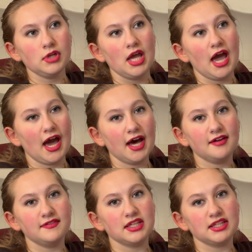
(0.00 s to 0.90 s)

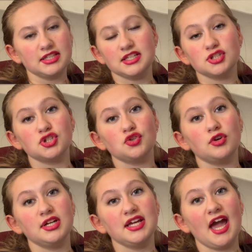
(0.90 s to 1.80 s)
having these
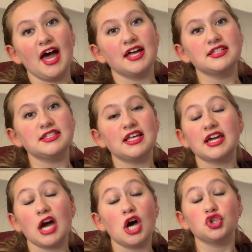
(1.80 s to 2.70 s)
three as
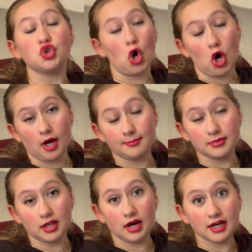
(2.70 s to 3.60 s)
like a top
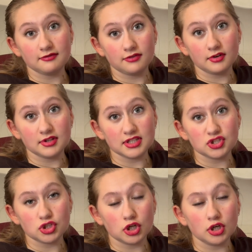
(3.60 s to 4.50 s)
line for this
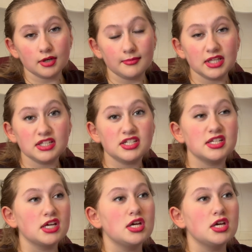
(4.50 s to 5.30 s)
tournament